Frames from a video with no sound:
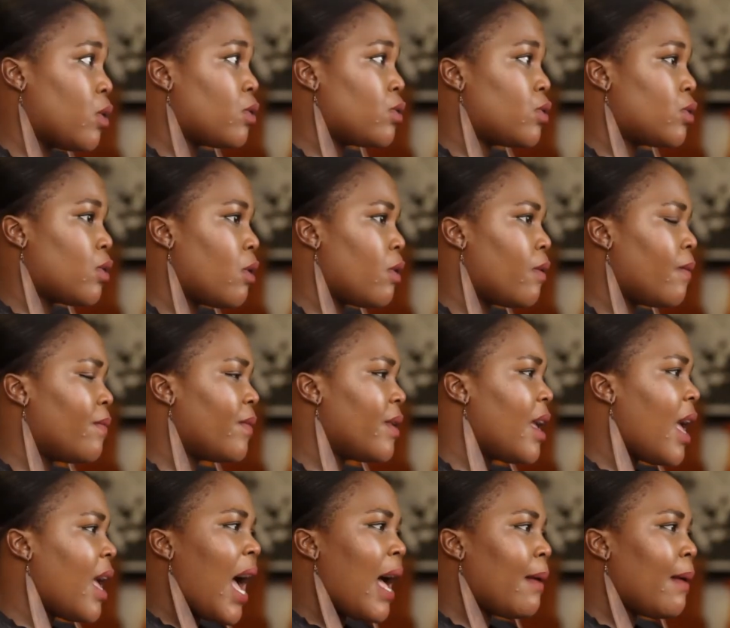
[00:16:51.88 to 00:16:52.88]
so. So
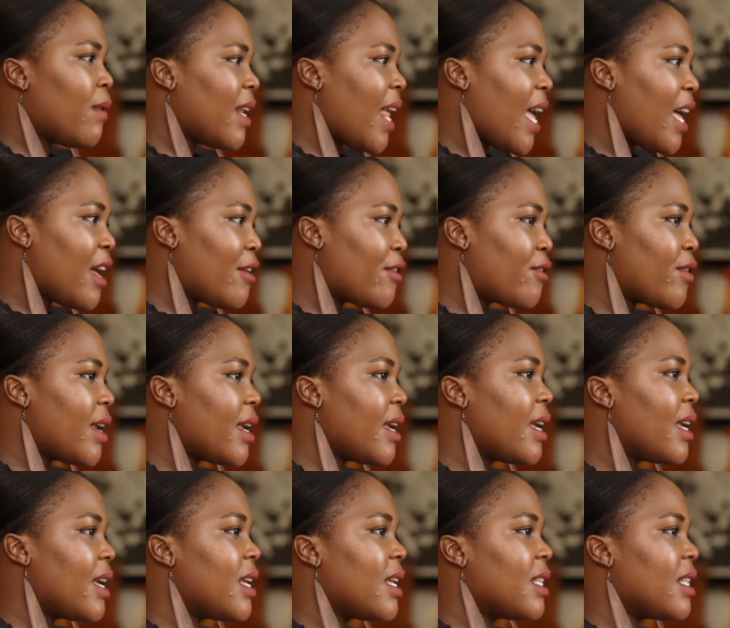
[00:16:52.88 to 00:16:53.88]
I'm not
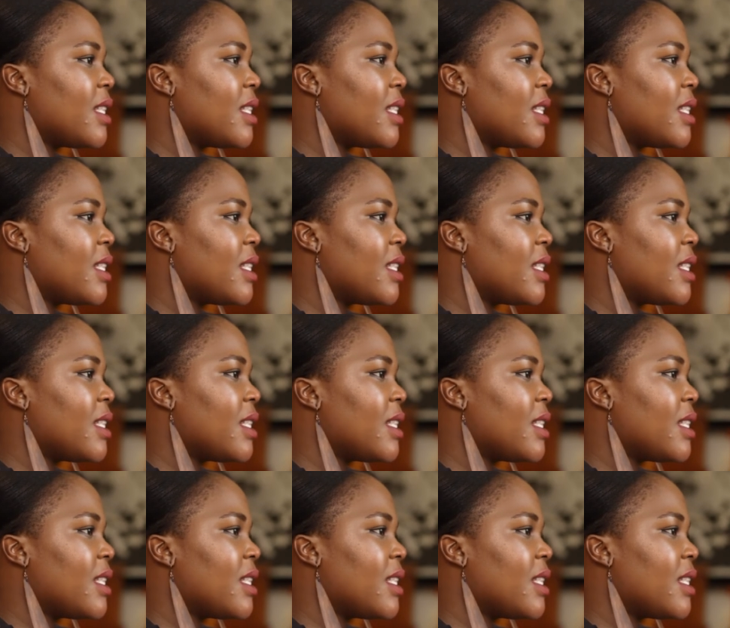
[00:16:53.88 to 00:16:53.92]
angry.